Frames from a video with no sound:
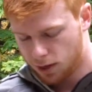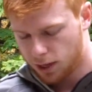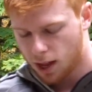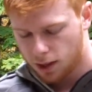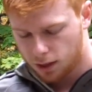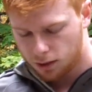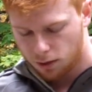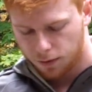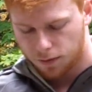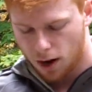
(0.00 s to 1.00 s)
Really, that's
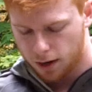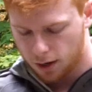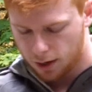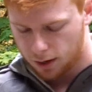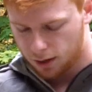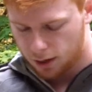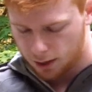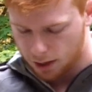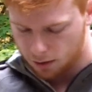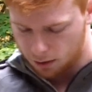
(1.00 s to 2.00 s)
totally fine.
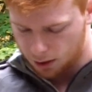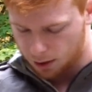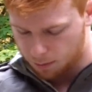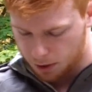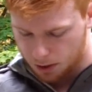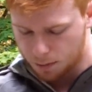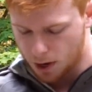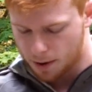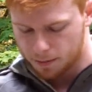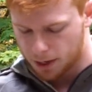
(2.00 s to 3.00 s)
I don't see it being a
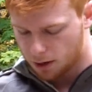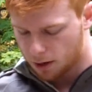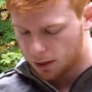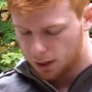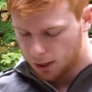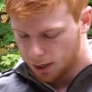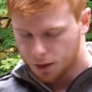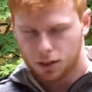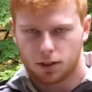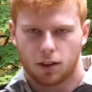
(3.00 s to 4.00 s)
problem at all.
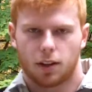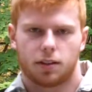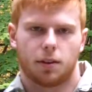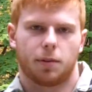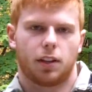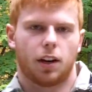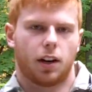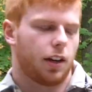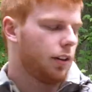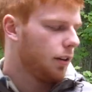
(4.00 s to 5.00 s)
It's just something that
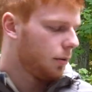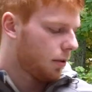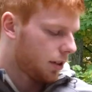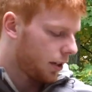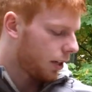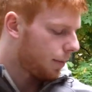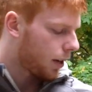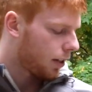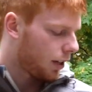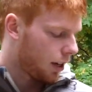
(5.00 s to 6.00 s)
I wasn't
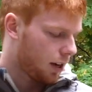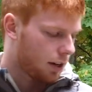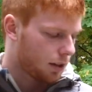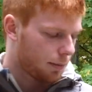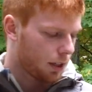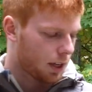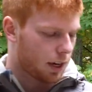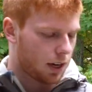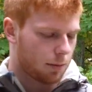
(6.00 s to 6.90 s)
expecting, and something that I